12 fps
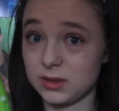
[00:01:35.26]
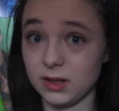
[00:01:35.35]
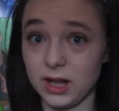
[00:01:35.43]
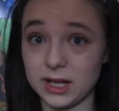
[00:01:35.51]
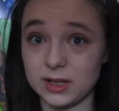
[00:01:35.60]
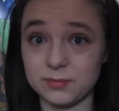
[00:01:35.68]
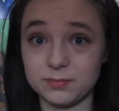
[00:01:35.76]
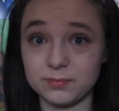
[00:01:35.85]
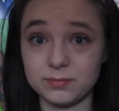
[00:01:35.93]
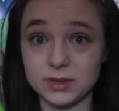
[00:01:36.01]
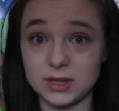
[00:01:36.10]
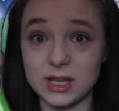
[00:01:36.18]
like,
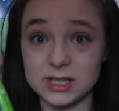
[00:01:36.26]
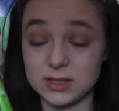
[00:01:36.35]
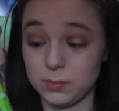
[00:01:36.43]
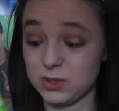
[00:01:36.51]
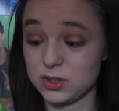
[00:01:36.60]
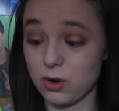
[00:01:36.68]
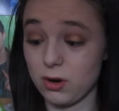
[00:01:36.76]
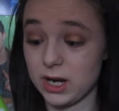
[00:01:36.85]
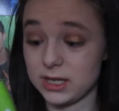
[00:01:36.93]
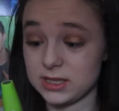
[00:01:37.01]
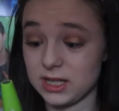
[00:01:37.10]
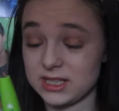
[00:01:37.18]
this mascara
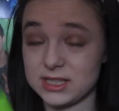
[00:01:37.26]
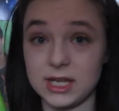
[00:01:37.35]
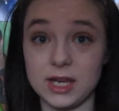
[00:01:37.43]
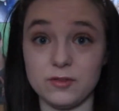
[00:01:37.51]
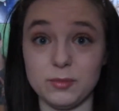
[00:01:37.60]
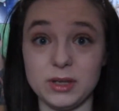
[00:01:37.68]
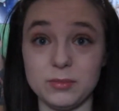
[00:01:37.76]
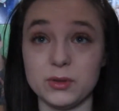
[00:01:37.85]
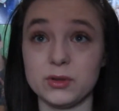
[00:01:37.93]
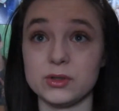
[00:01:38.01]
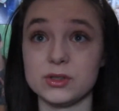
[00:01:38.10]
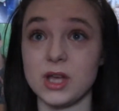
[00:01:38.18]
has like saved me,
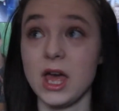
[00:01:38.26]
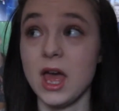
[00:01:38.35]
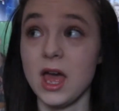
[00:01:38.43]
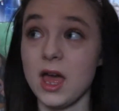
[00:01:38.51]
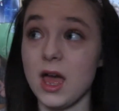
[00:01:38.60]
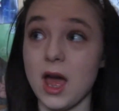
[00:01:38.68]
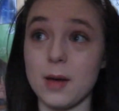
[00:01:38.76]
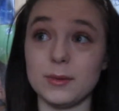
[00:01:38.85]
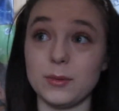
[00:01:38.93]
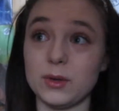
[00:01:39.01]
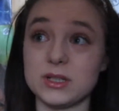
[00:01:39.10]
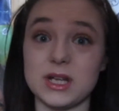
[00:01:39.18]
because I
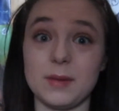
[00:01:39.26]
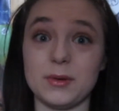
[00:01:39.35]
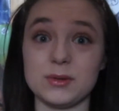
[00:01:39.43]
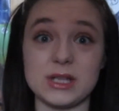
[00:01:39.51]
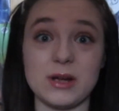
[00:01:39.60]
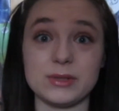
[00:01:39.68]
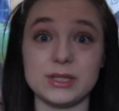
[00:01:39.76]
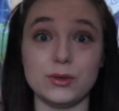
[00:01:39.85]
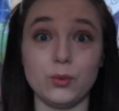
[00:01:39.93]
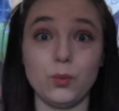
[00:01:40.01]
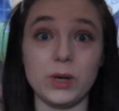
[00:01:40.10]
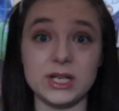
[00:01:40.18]
remember one time I was out in the
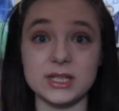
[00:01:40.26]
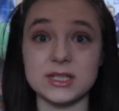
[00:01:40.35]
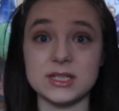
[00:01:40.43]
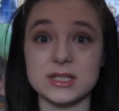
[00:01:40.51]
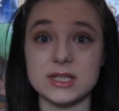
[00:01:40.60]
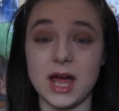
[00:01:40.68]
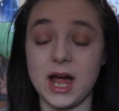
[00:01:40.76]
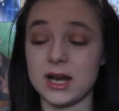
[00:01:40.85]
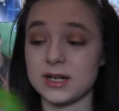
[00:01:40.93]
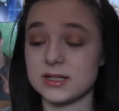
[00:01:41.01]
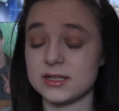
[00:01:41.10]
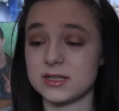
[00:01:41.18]
wind
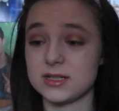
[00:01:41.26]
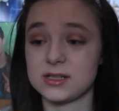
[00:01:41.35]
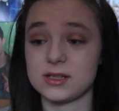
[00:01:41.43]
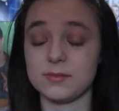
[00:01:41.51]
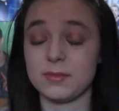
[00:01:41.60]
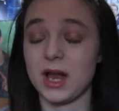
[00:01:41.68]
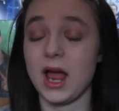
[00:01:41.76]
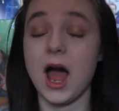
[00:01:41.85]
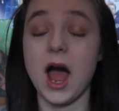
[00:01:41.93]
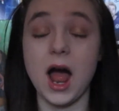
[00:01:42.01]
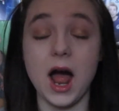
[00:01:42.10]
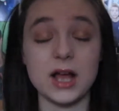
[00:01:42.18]
and my
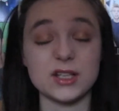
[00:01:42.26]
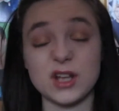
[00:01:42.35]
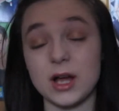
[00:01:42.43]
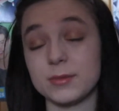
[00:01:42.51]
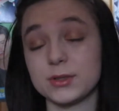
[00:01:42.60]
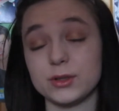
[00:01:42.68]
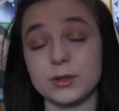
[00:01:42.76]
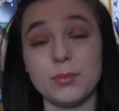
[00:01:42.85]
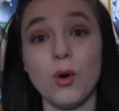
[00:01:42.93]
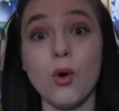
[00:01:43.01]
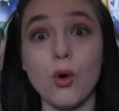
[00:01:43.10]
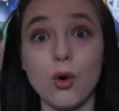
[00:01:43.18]
eyes are absolutely
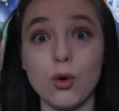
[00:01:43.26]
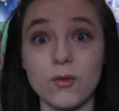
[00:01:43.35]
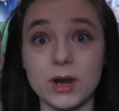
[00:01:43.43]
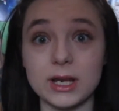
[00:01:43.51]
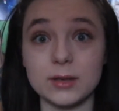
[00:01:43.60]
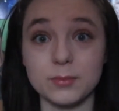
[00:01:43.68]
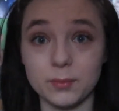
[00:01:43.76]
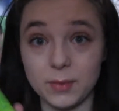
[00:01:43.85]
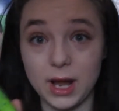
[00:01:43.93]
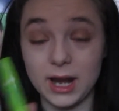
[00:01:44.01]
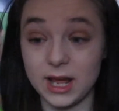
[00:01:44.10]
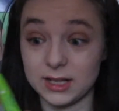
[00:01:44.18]
pouring,
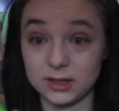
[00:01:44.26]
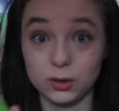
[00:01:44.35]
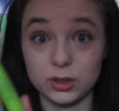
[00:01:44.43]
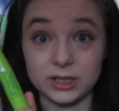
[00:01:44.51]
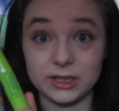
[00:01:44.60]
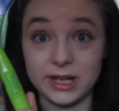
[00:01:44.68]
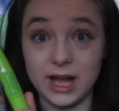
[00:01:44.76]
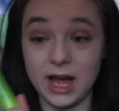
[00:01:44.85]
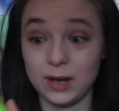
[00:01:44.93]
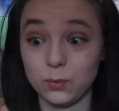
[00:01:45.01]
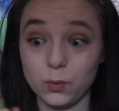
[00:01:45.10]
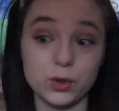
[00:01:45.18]
and luckily I
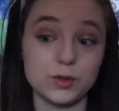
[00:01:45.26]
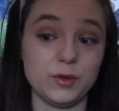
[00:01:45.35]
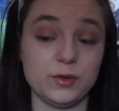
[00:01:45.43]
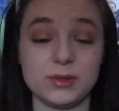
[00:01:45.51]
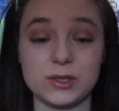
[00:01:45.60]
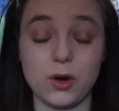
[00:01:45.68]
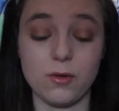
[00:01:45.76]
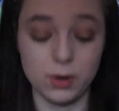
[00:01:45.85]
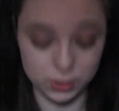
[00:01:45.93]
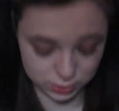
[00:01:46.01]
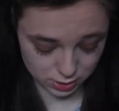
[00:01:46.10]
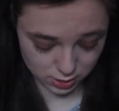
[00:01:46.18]
had waterproof mascara
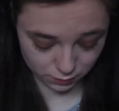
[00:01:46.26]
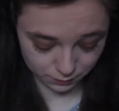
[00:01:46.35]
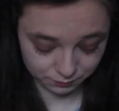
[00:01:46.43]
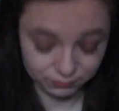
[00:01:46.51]
on, so